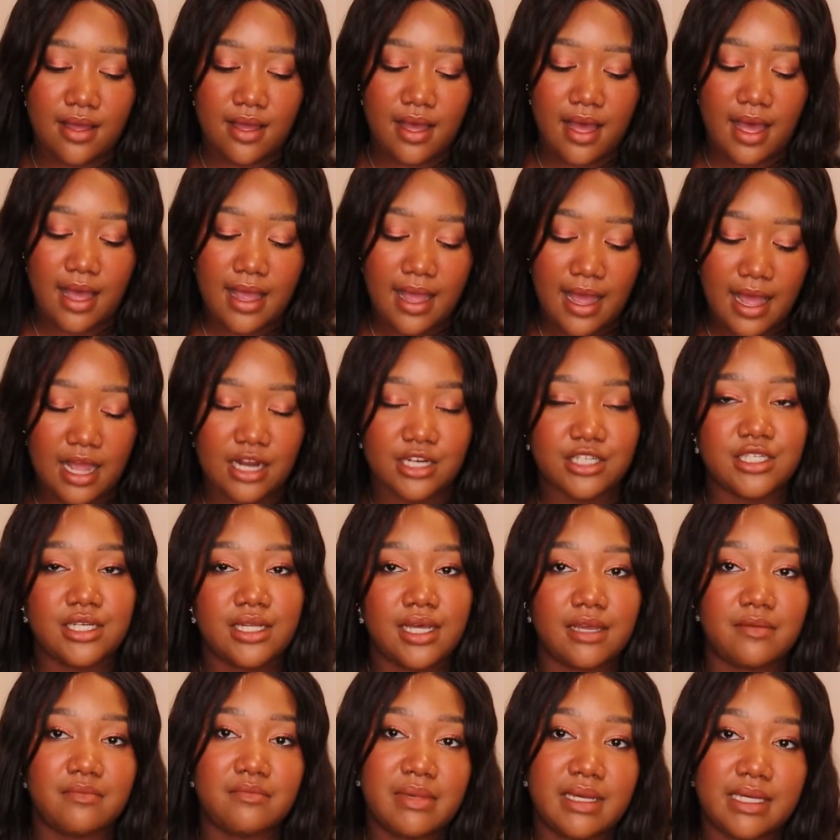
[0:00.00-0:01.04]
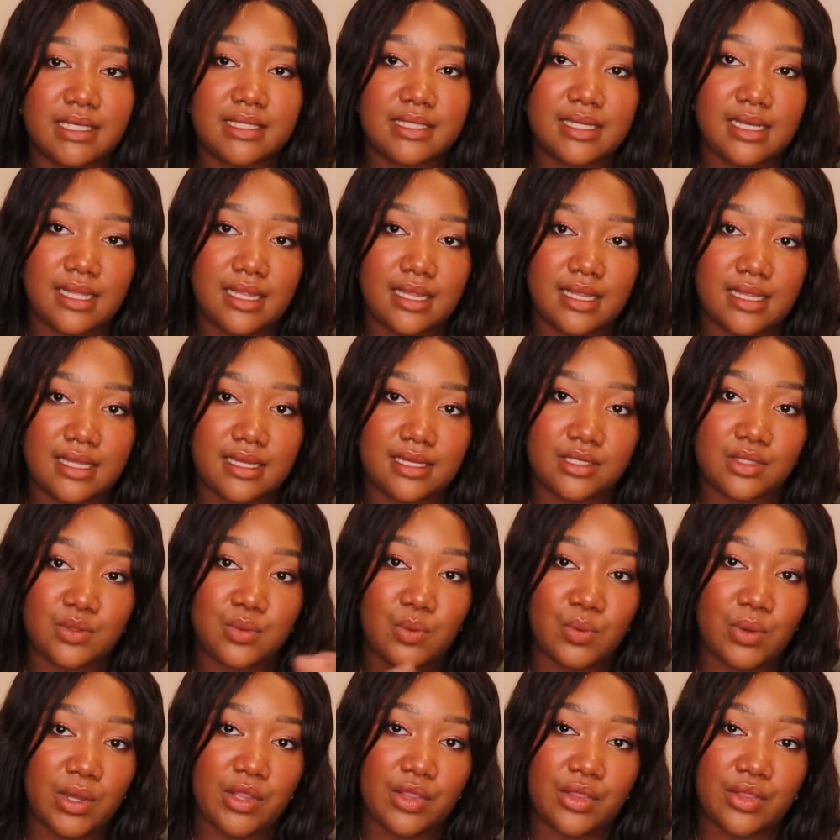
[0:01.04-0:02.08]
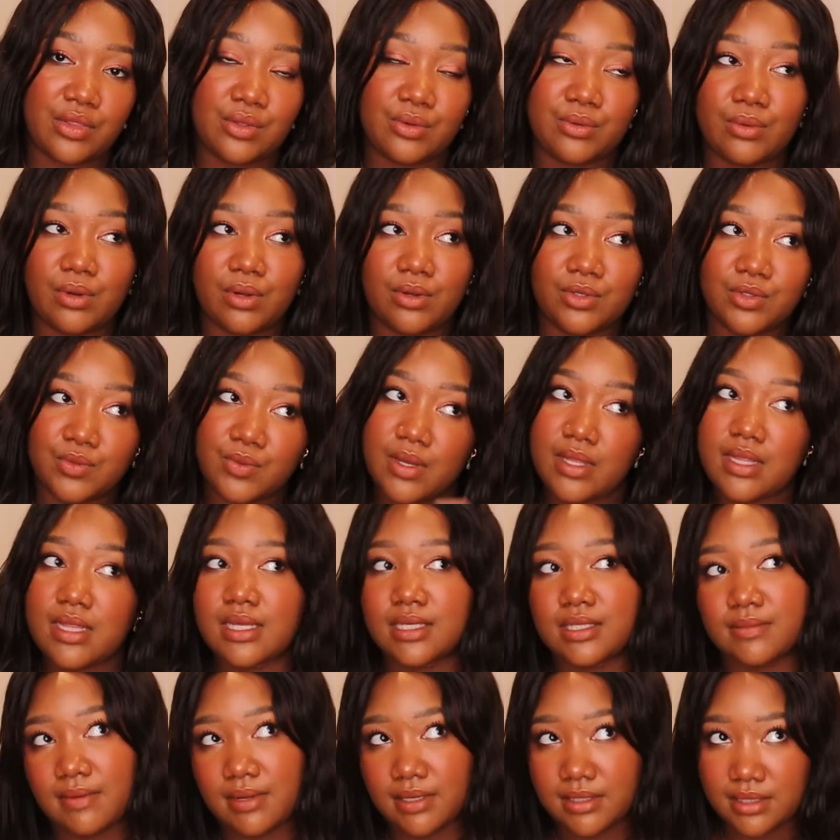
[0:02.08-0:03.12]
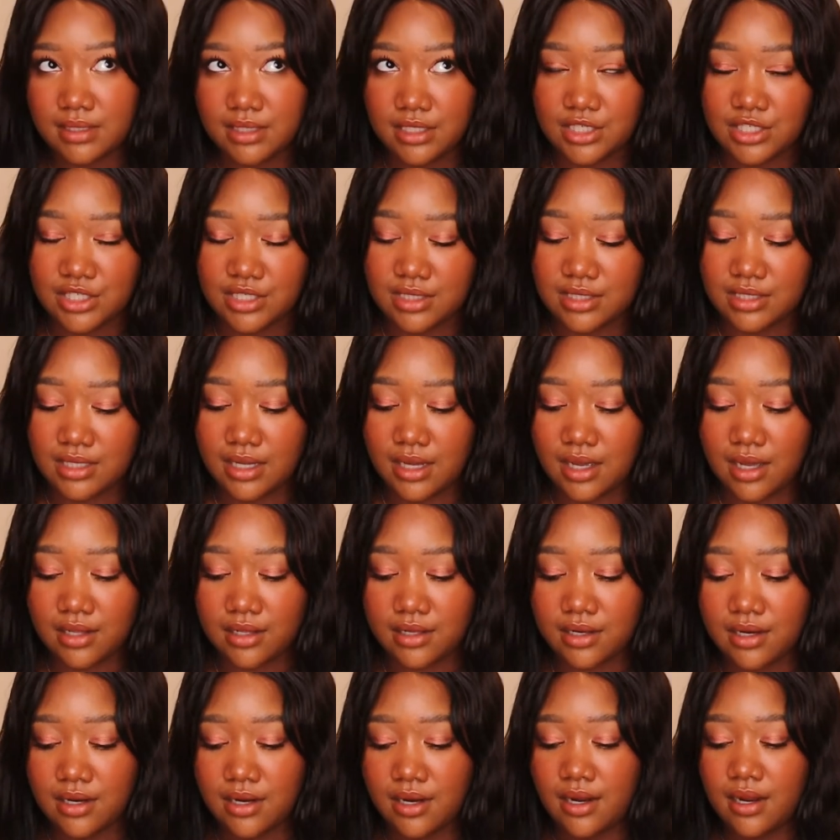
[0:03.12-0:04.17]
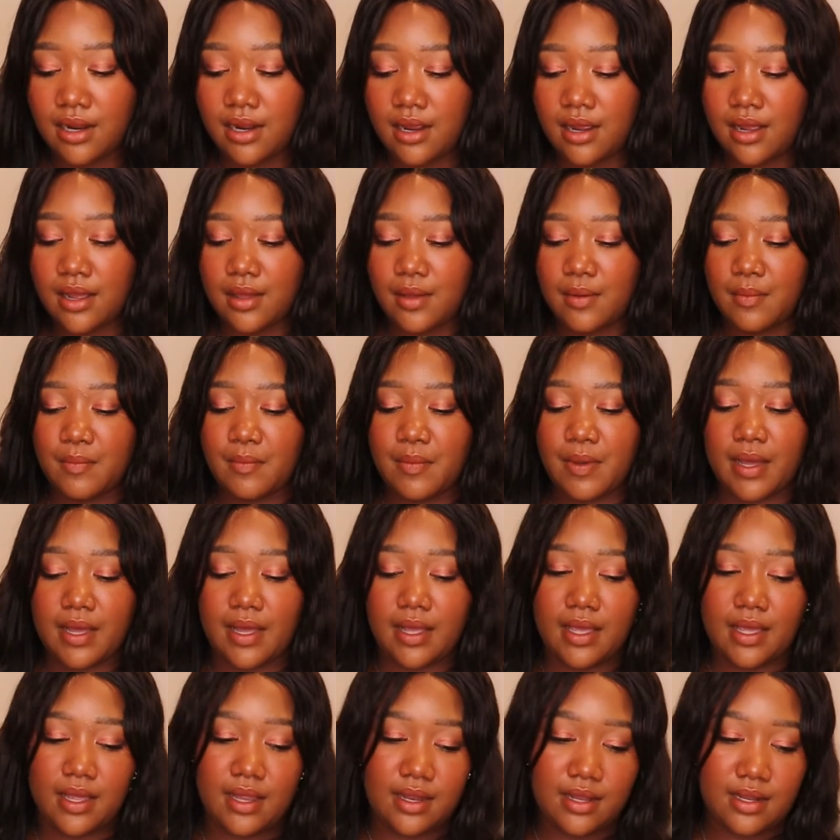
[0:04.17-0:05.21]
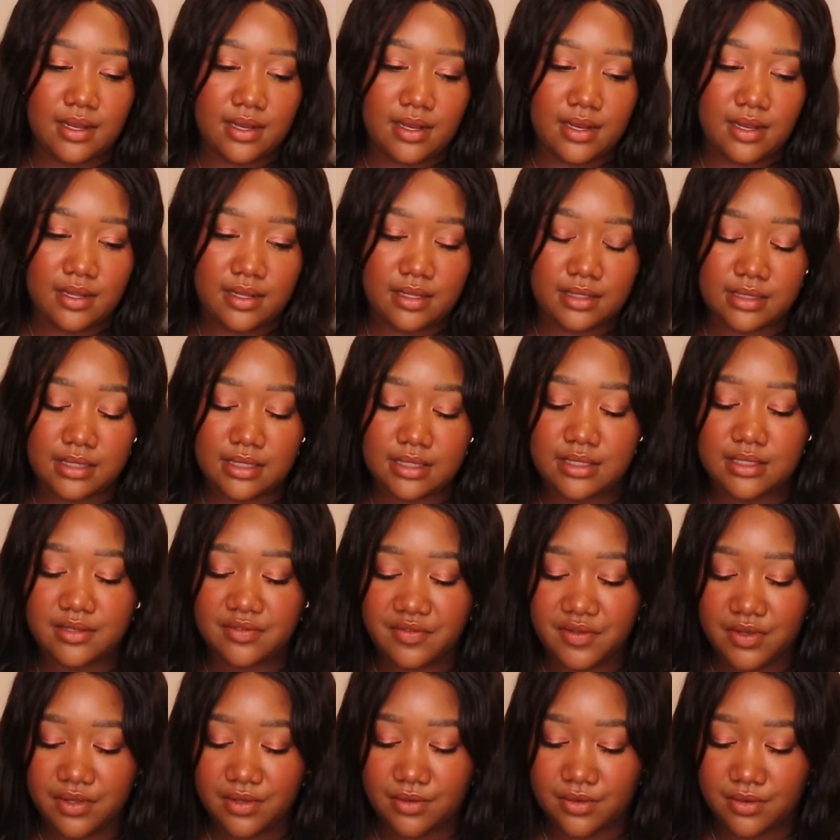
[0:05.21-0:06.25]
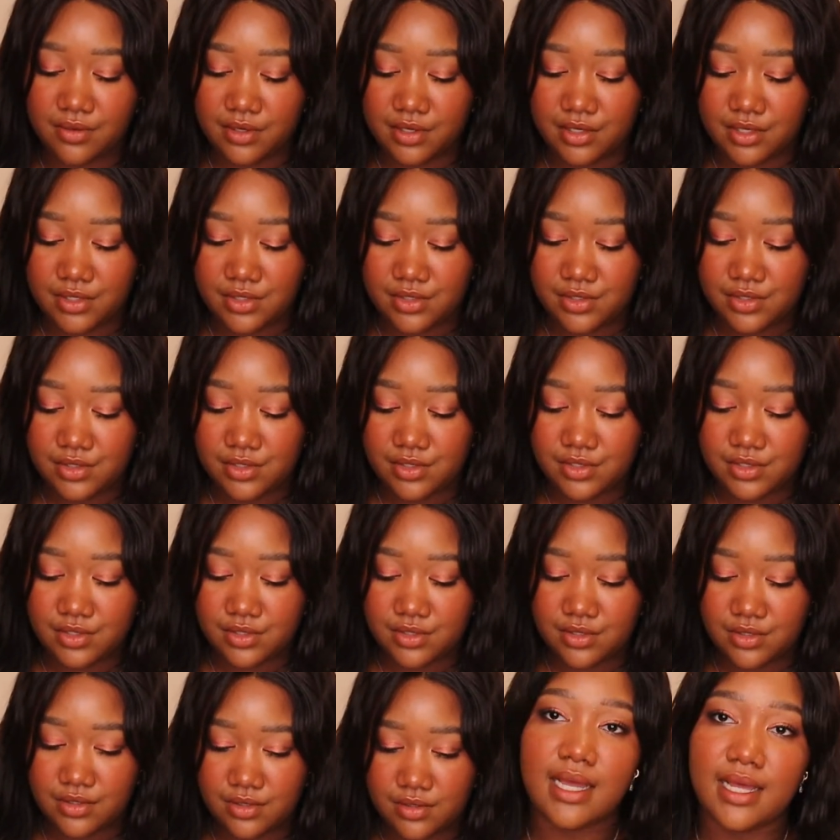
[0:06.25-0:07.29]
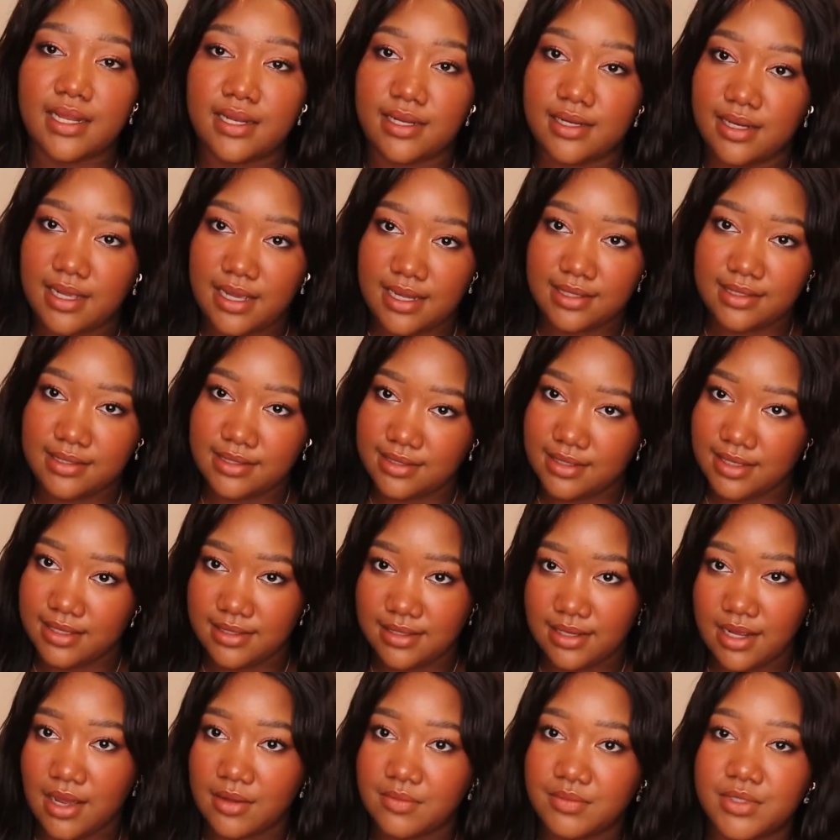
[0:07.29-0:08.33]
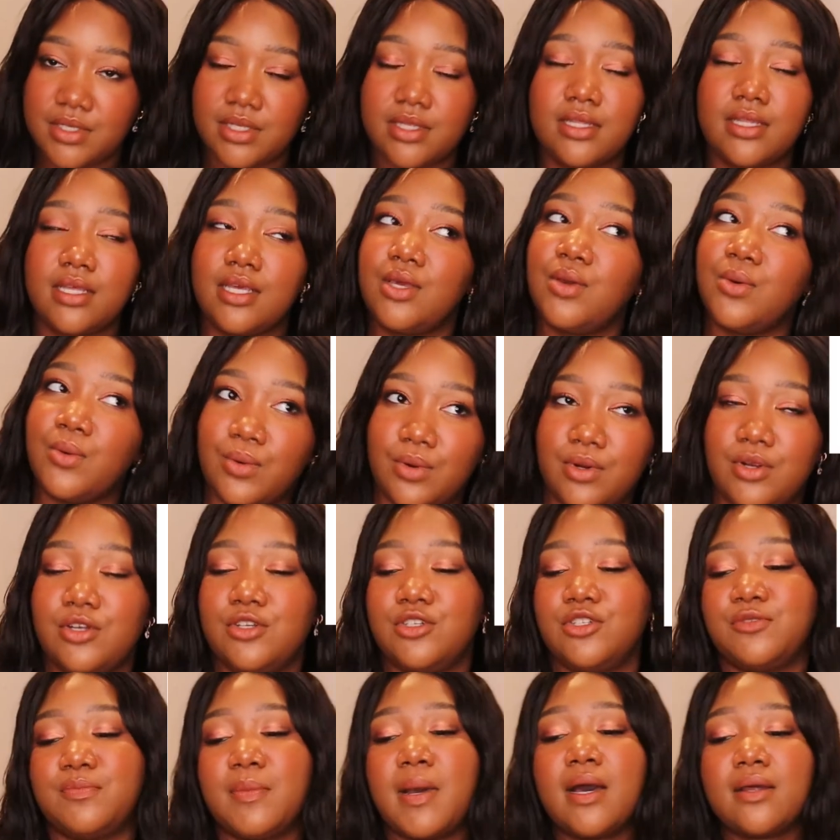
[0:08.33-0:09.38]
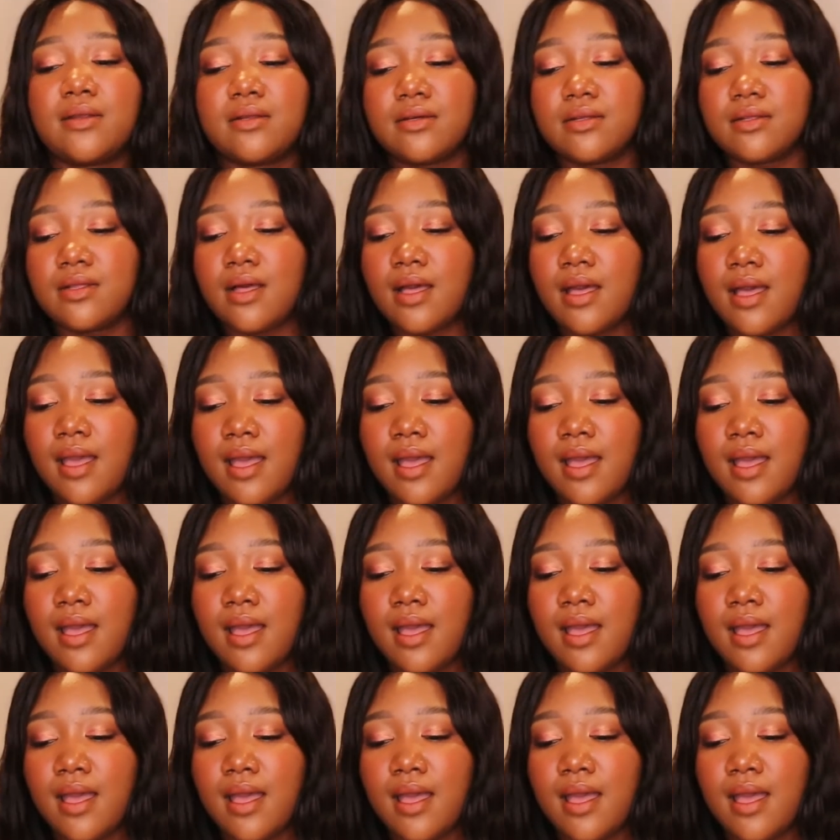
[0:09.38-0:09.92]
I actually like mixing this with the rose one. They smell delicious together. But this is Seville Orange. And yes, it comes in the orange bottle.